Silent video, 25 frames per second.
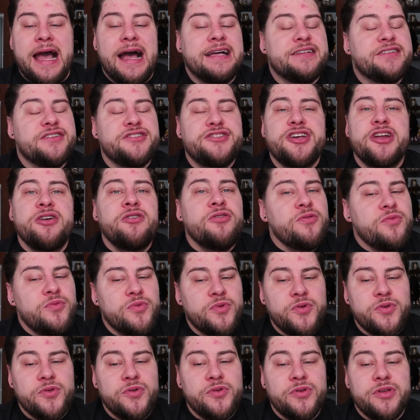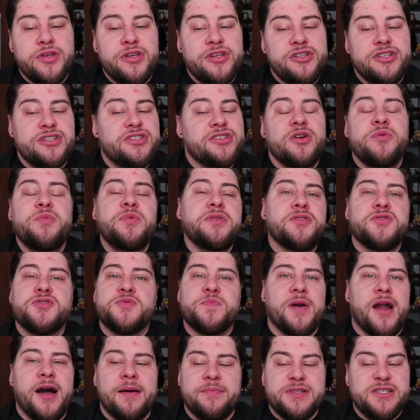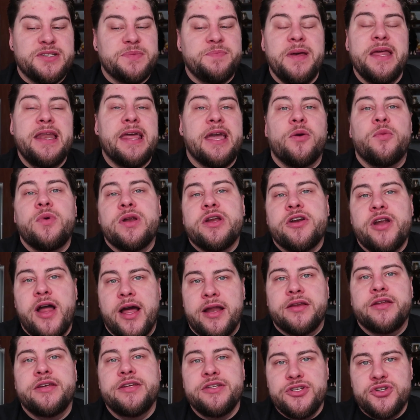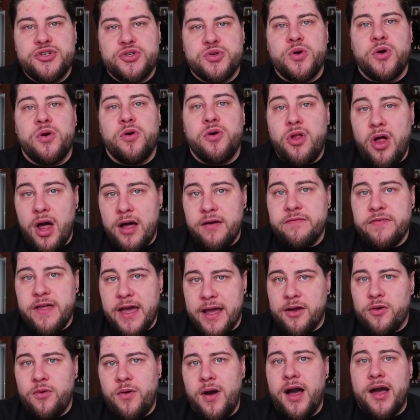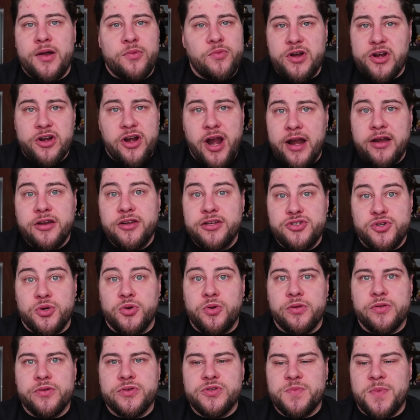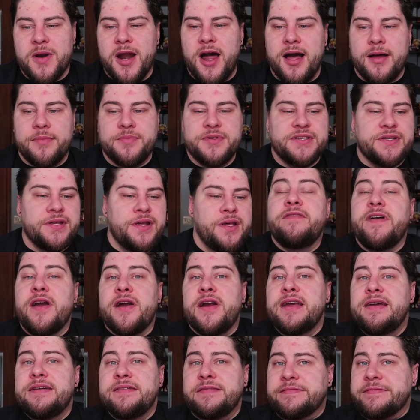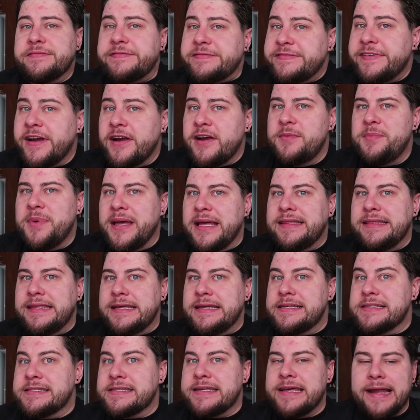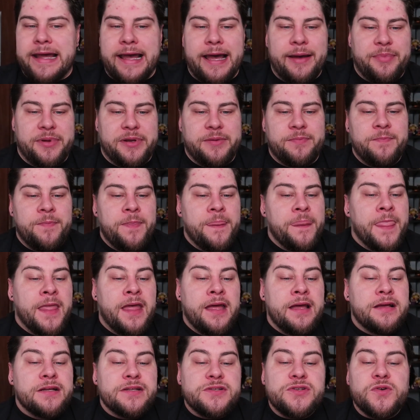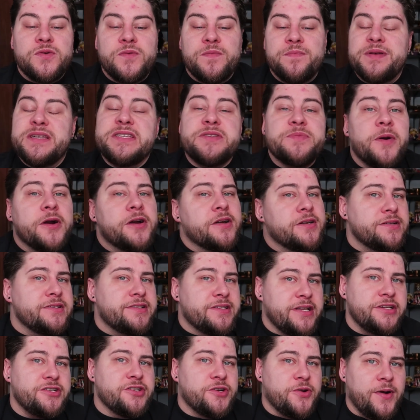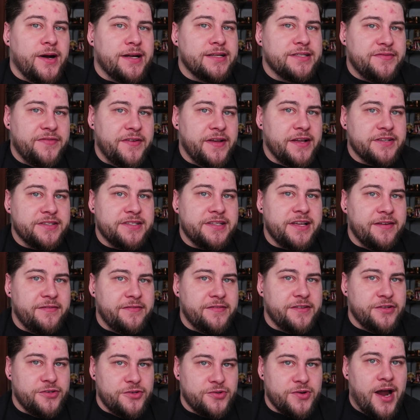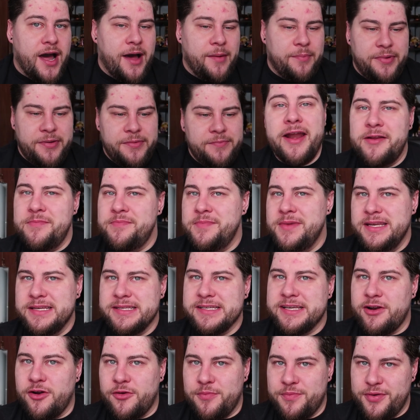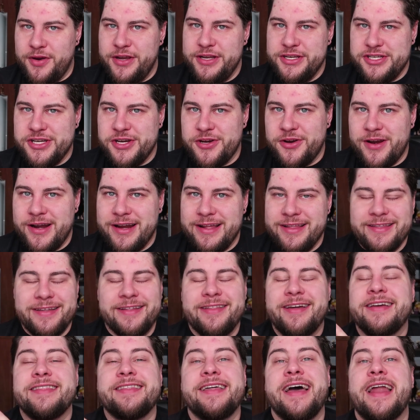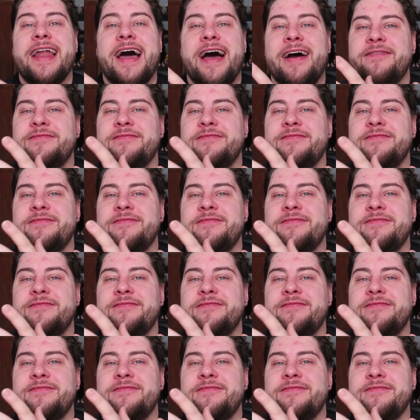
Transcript: As a general rule, you just don't want those props spinning when you're not in control of that quad, when you're not in control of those props. Very, very bad things could happen. So be smart and set your quad's fail-safe to drop. I didn't mean to get all preachy or anything like that.